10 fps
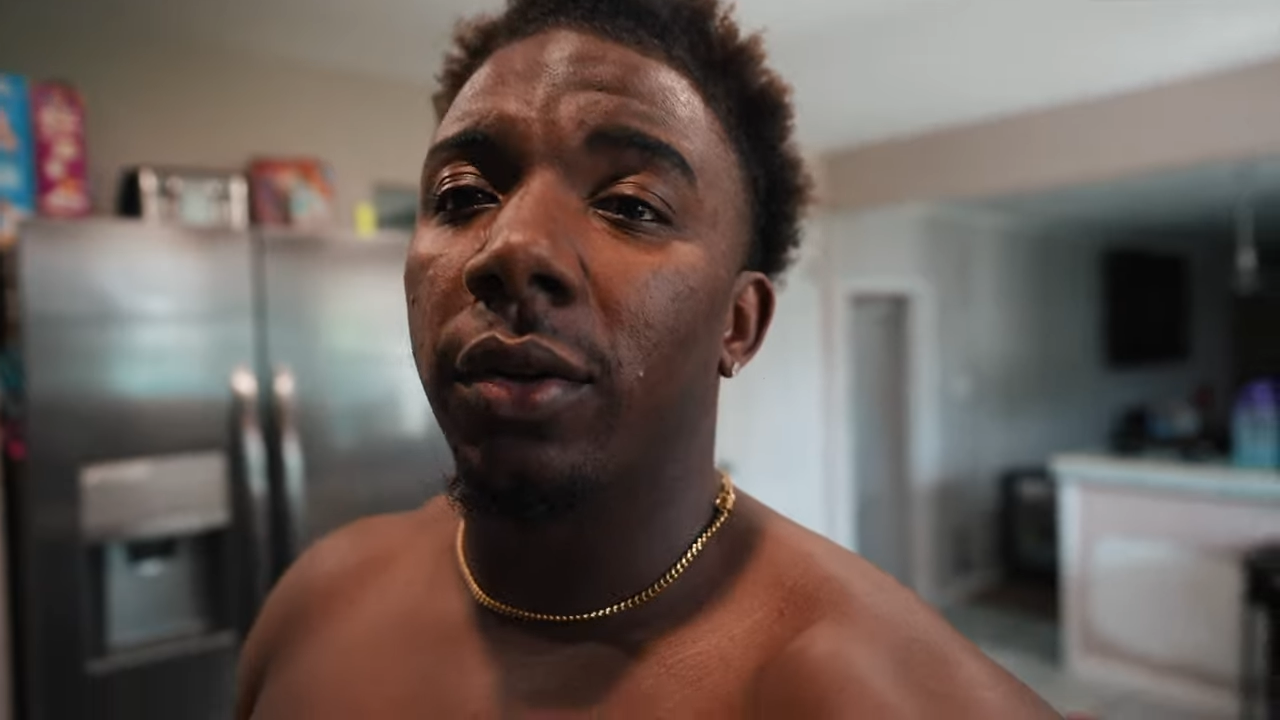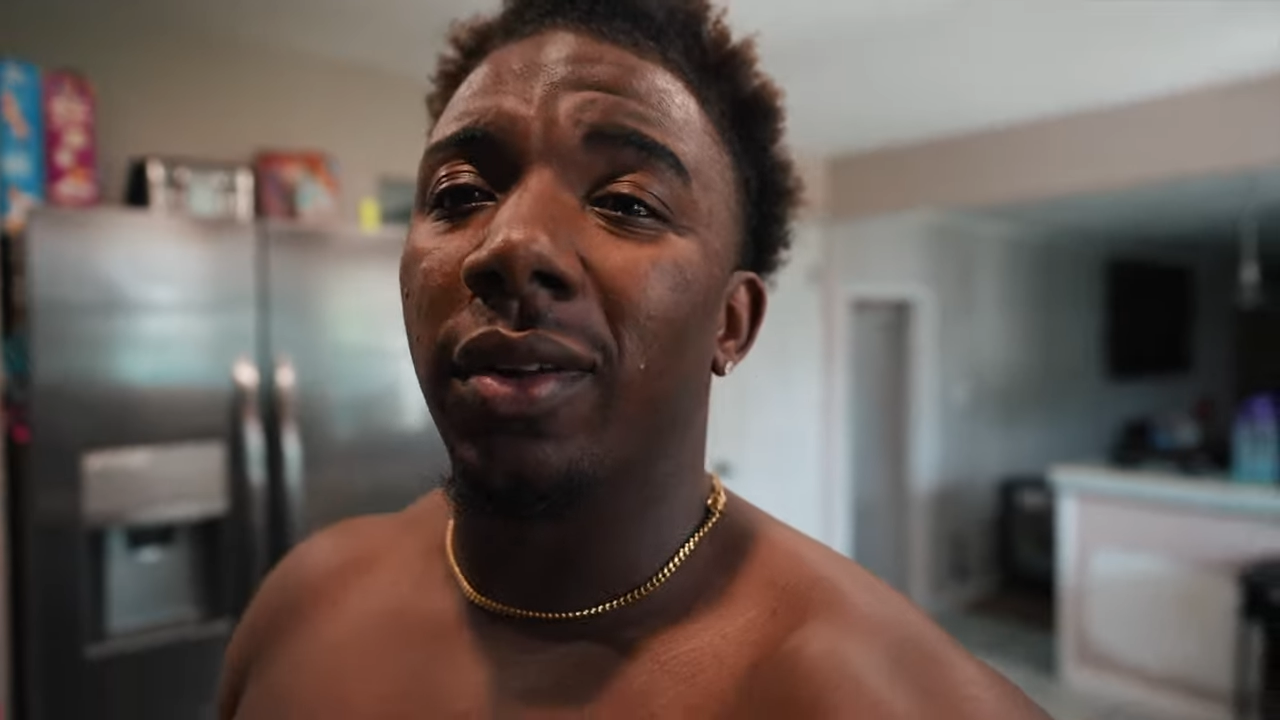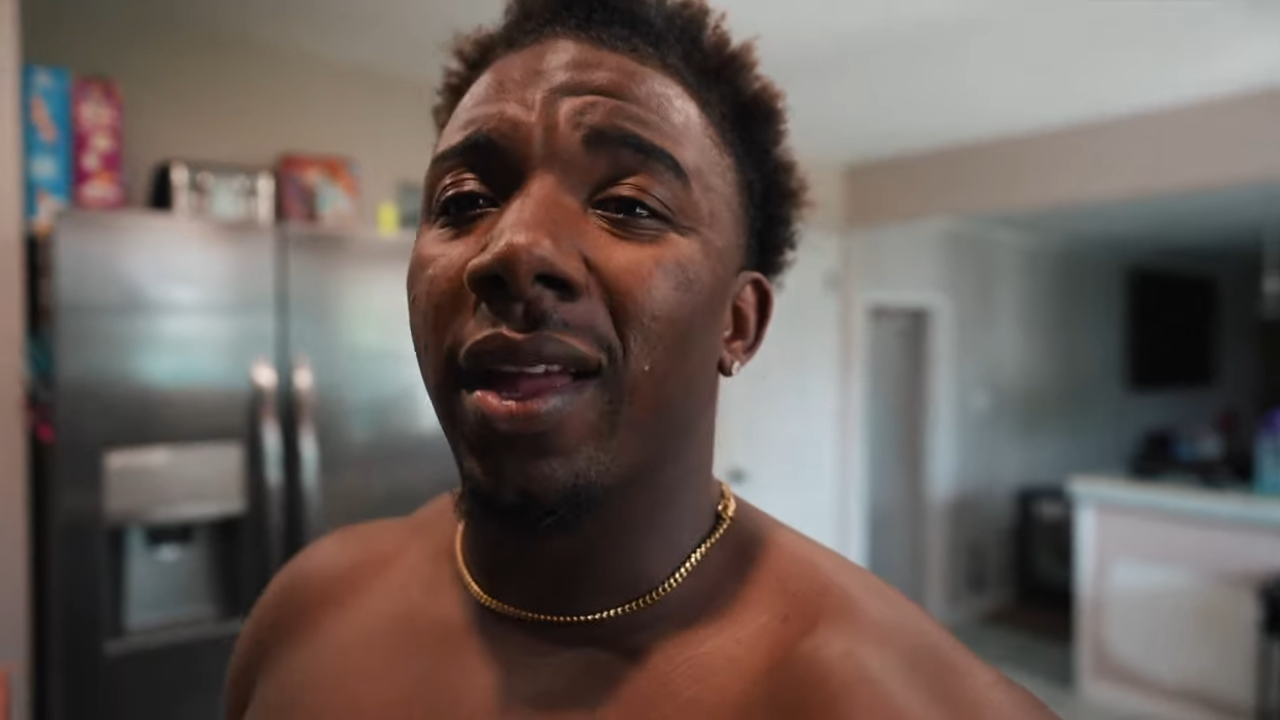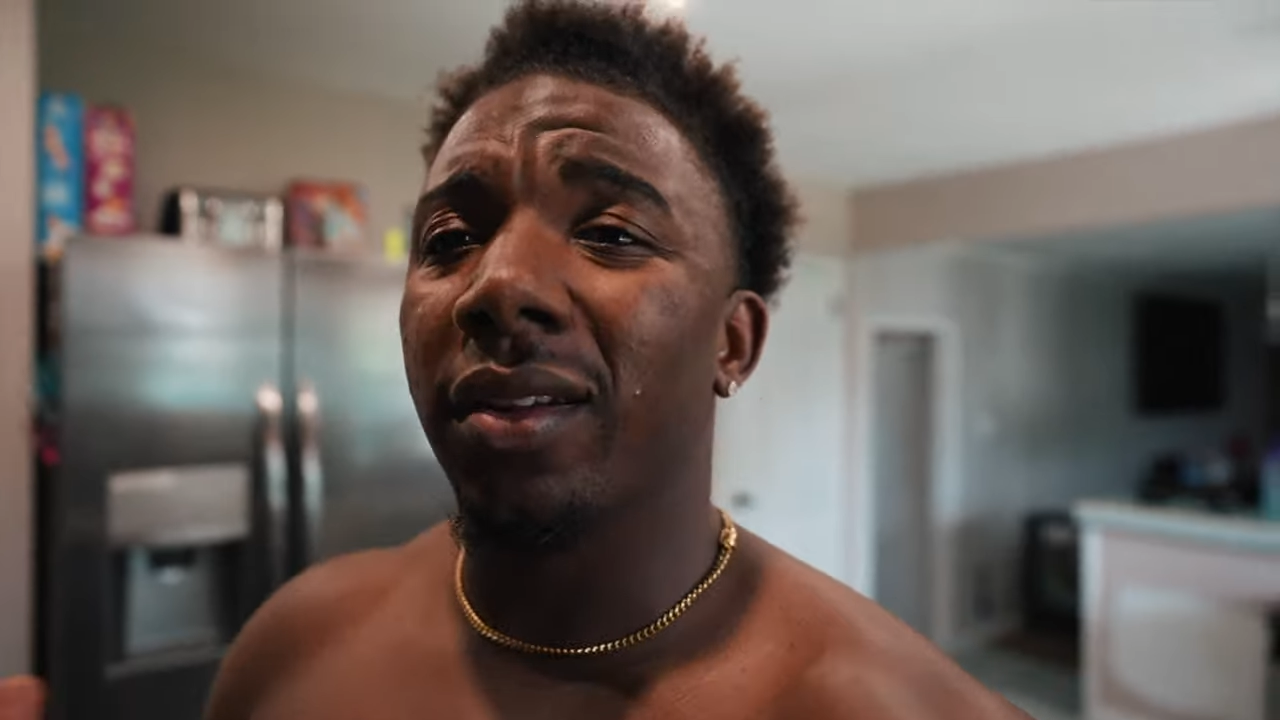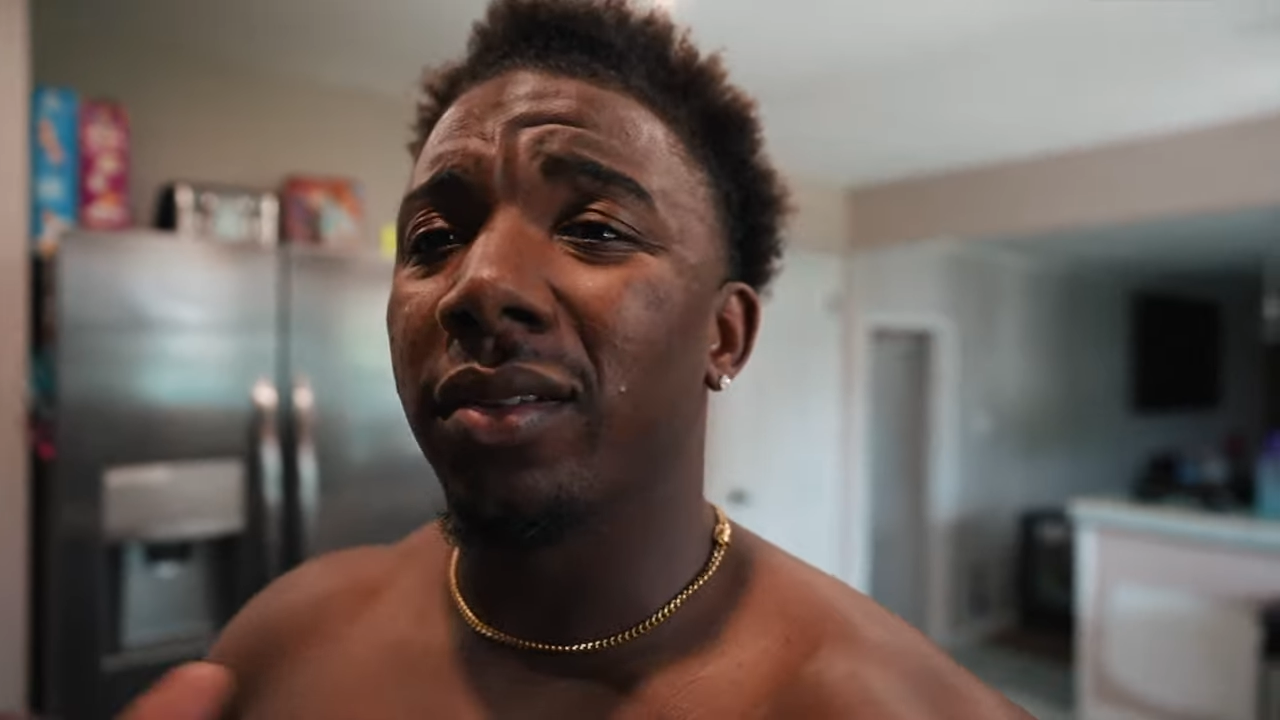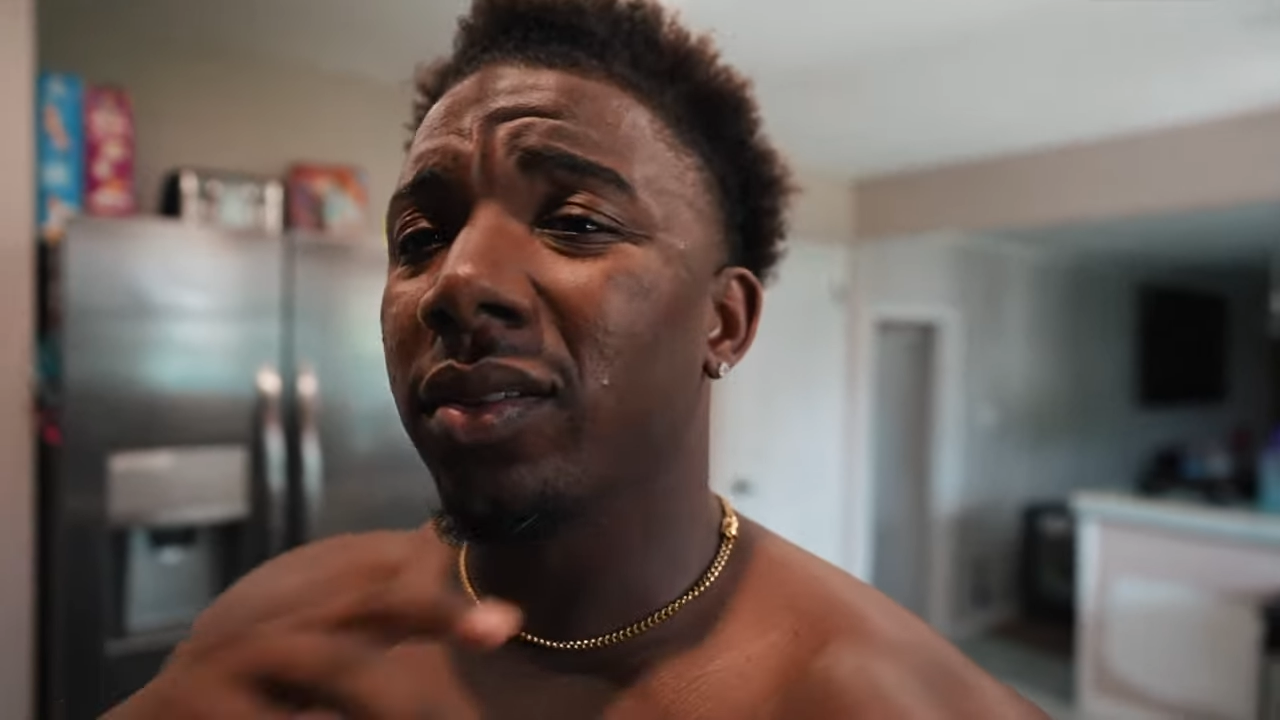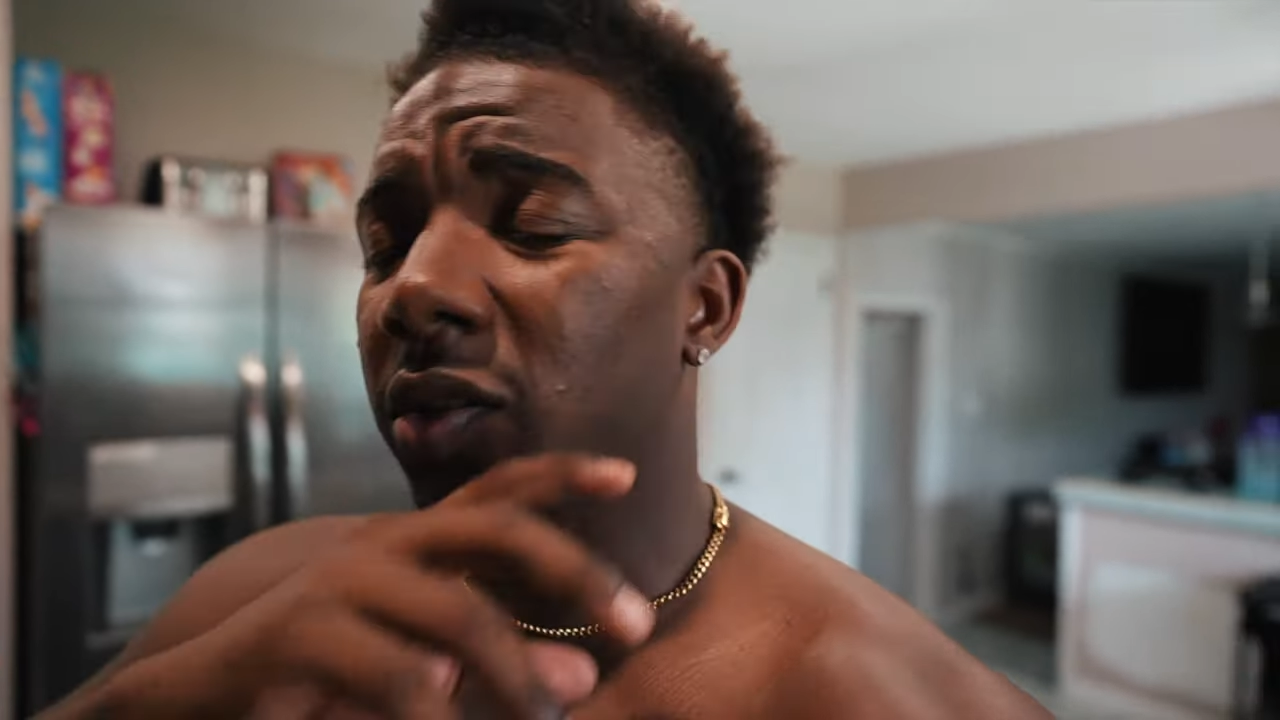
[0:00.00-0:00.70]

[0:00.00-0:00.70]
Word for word: on how